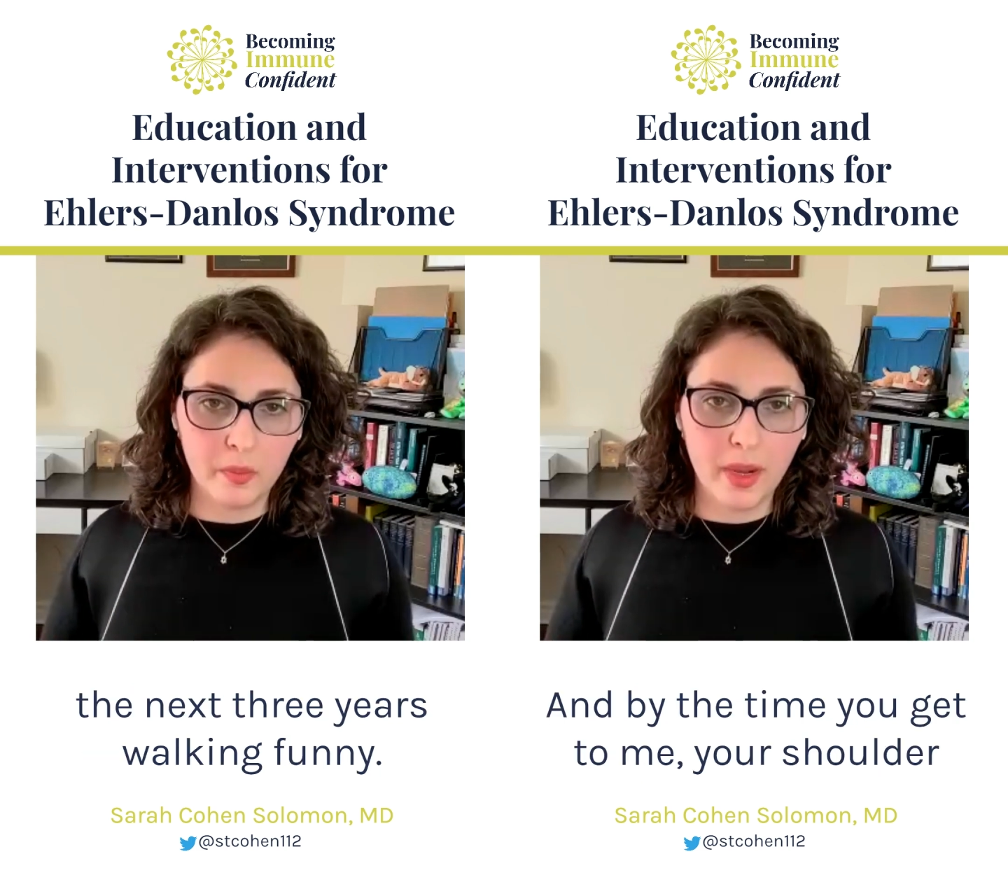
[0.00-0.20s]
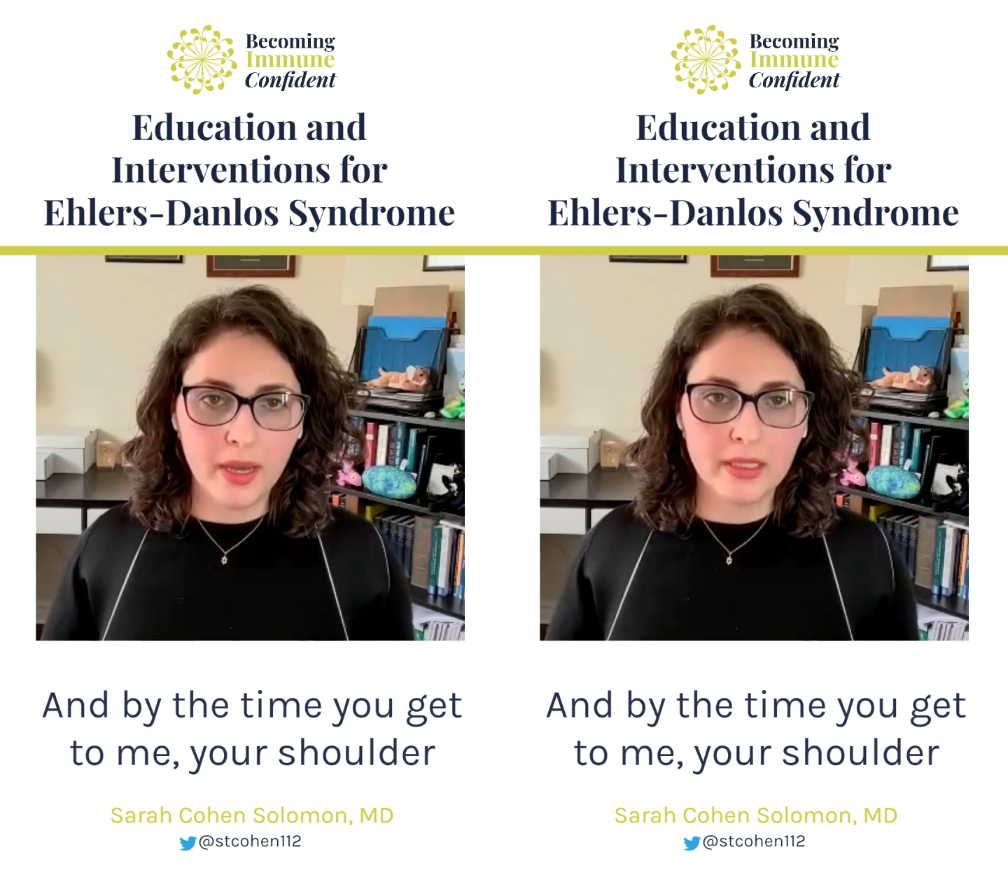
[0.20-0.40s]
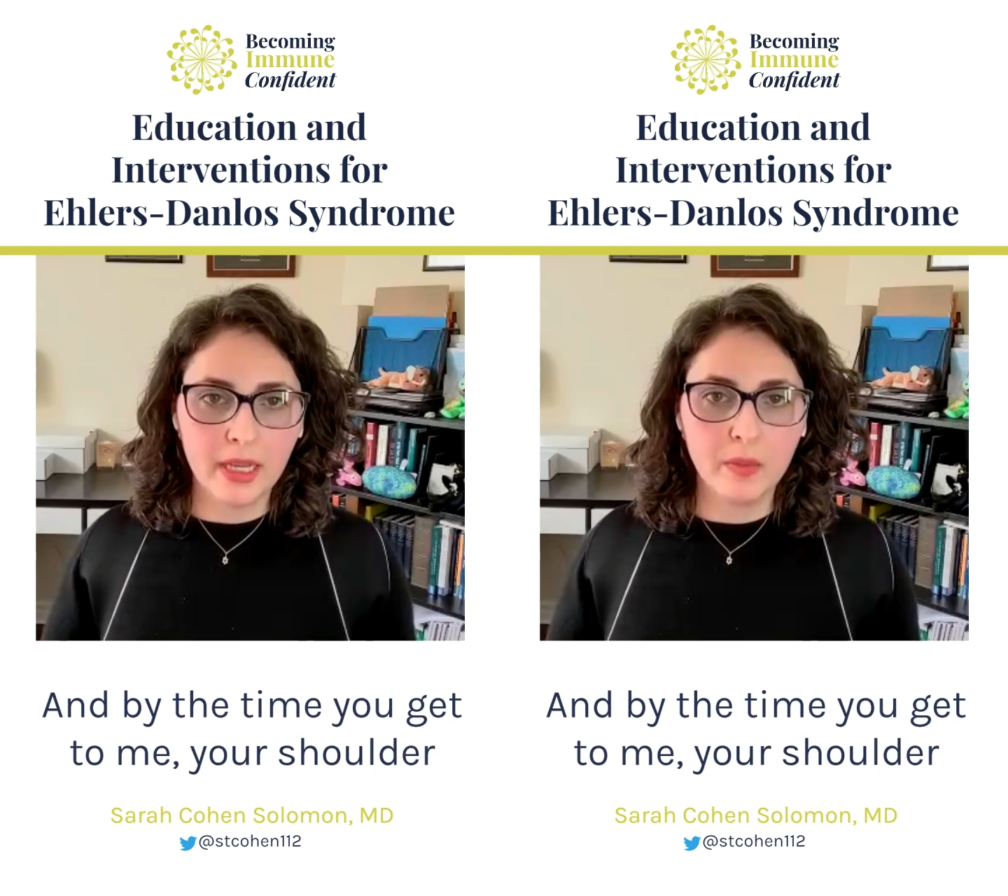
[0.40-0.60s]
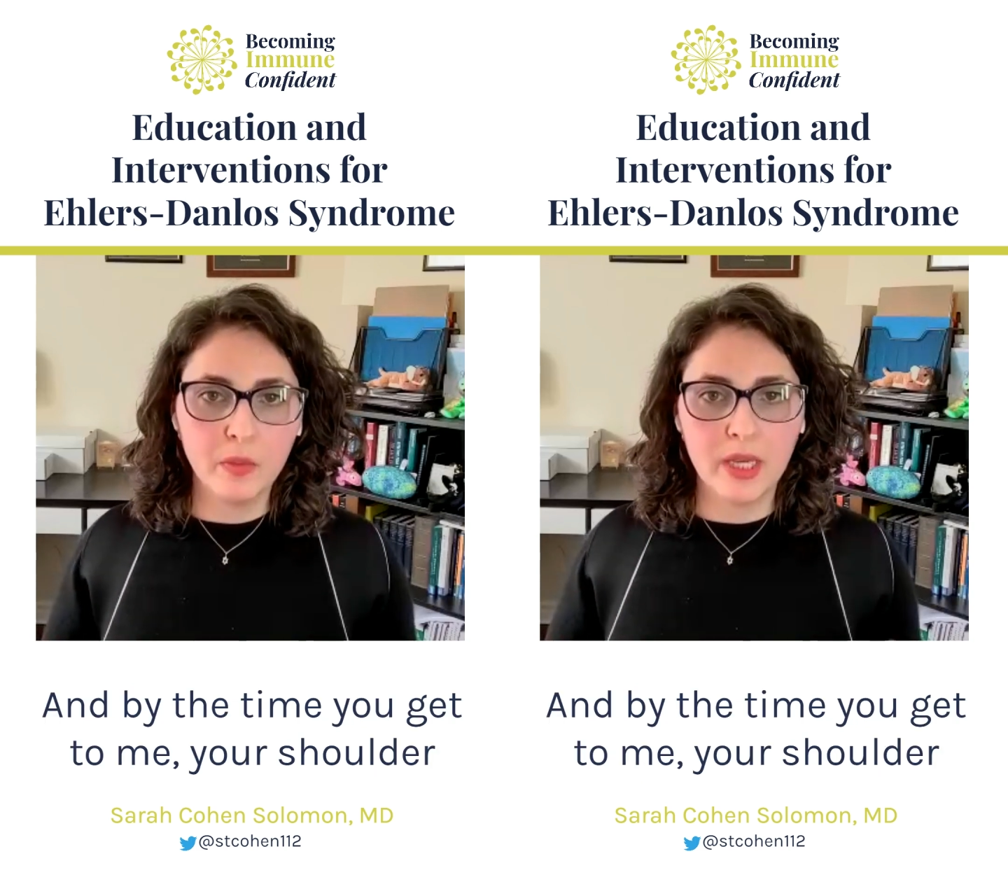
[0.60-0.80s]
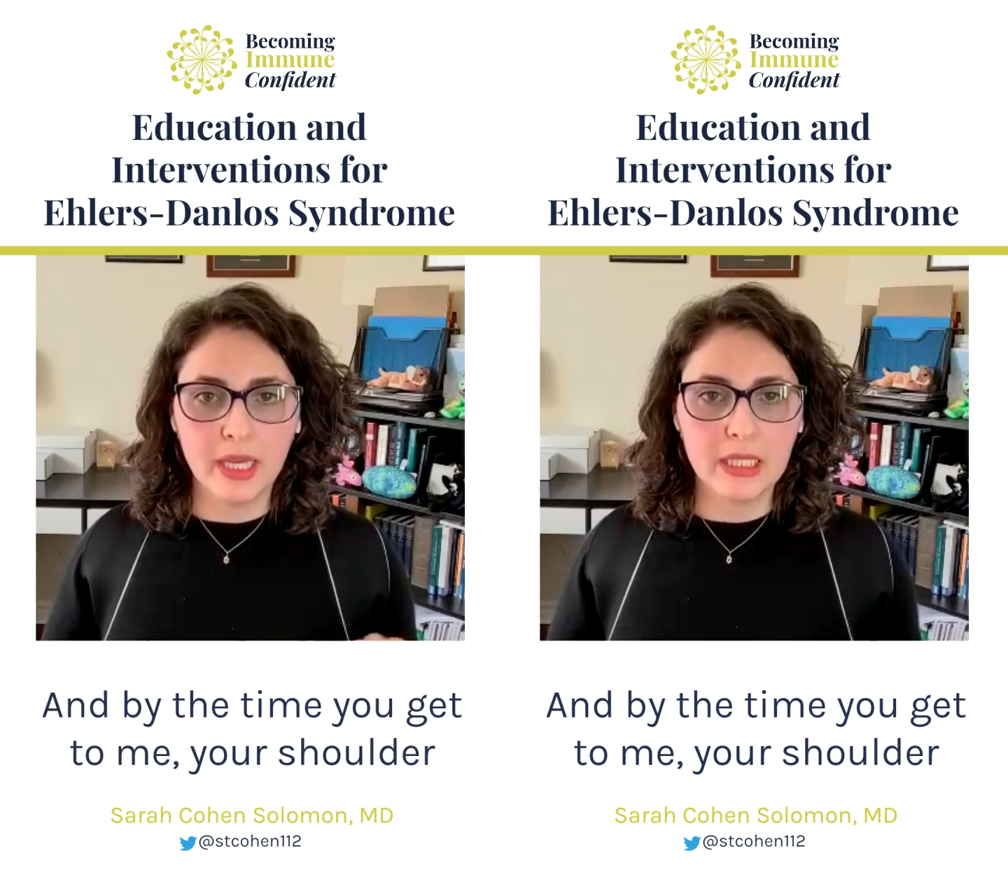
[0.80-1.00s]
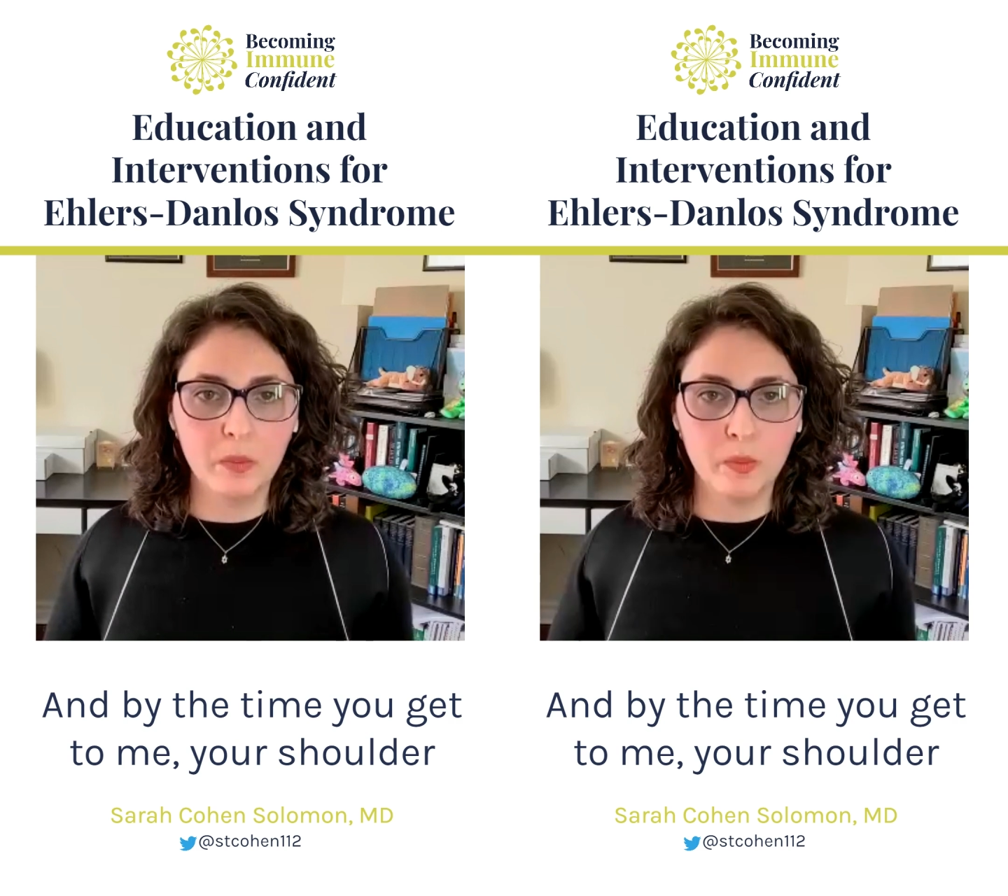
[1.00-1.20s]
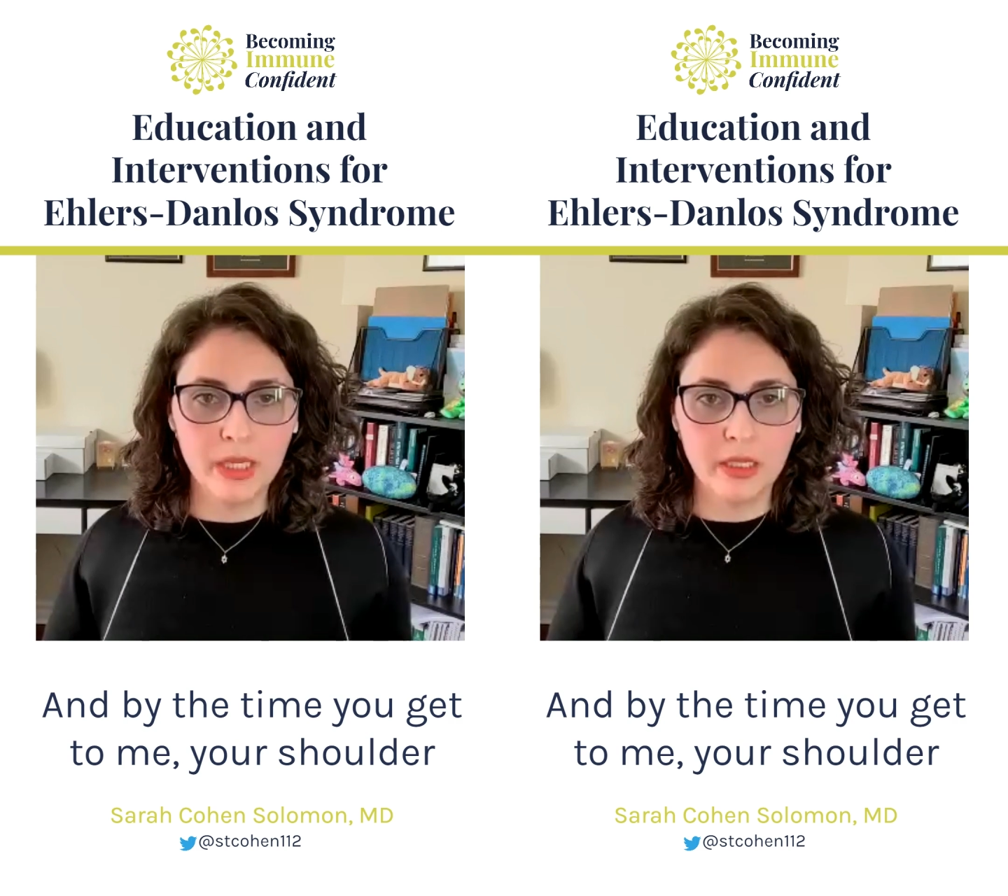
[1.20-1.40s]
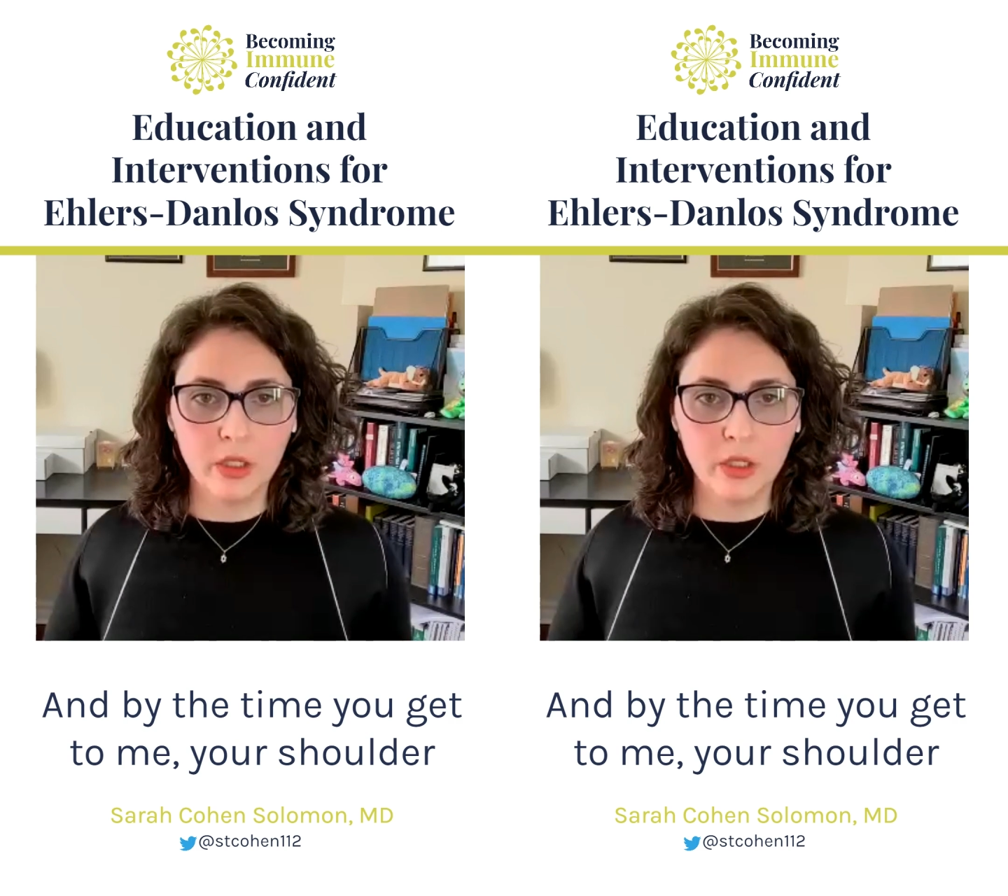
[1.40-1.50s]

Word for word: And by the time you get to me,